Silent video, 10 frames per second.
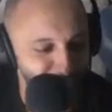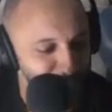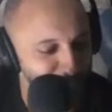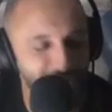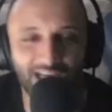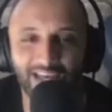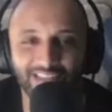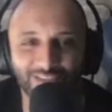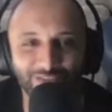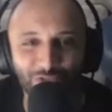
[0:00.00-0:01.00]

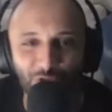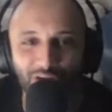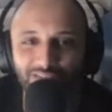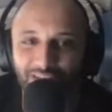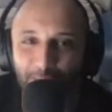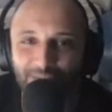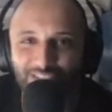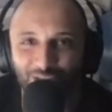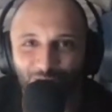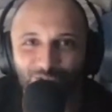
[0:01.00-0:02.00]
Man, 200
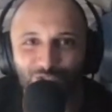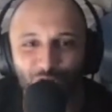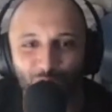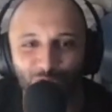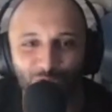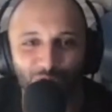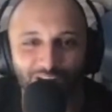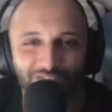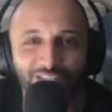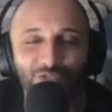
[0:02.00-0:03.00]
episodes, show
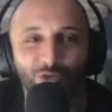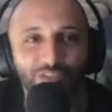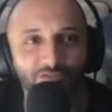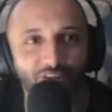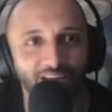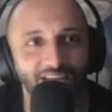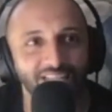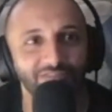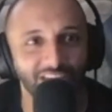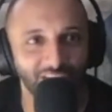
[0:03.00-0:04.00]
200. It's only right I
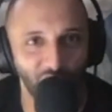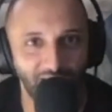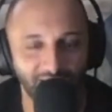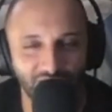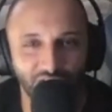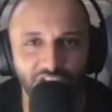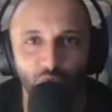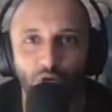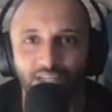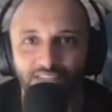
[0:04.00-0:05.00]
leave it in your hands. So this
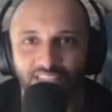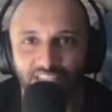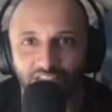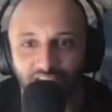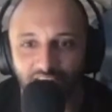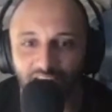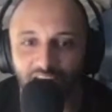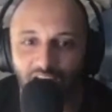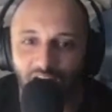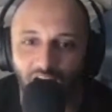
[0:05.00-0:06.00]
is what I did the other day.
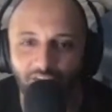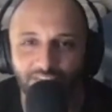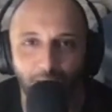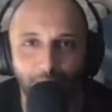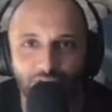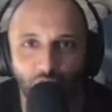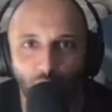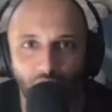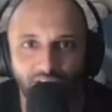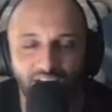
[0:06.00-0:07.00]
After
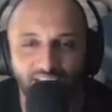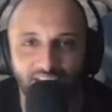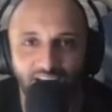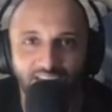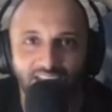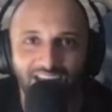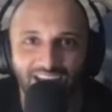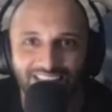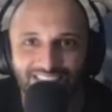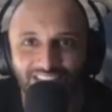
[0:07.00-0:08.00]
episode 199,
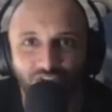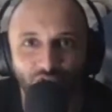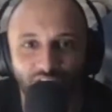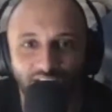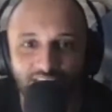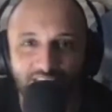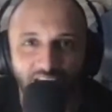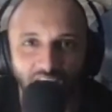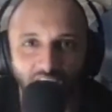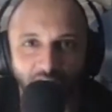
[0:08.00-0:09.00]
I said to you guys,
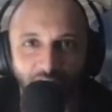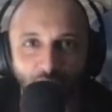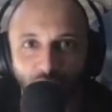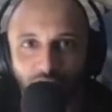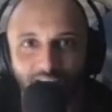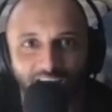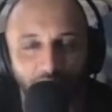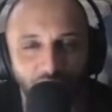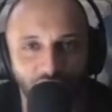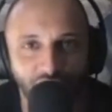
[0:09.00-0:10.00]
if you could
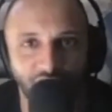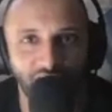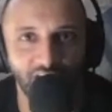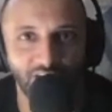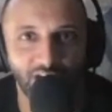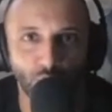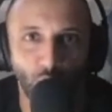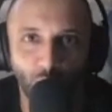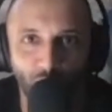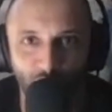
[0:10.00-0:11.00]
have me on the fire round,
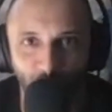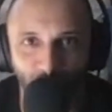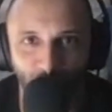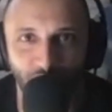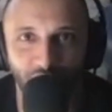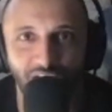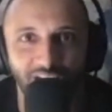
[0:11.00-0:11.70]
what would you do?